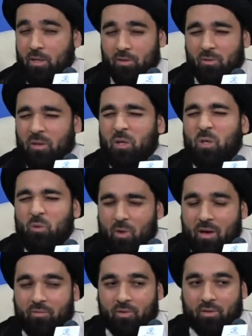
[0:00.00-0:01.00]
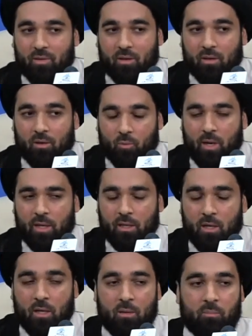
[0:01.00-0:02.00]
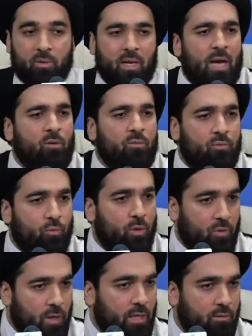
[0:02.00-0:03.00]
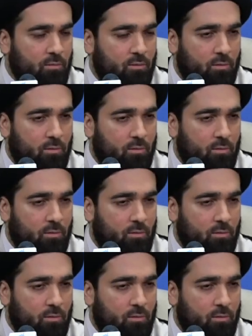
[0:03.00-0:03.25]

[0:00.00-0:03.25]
so they knew everything, right? But out of greed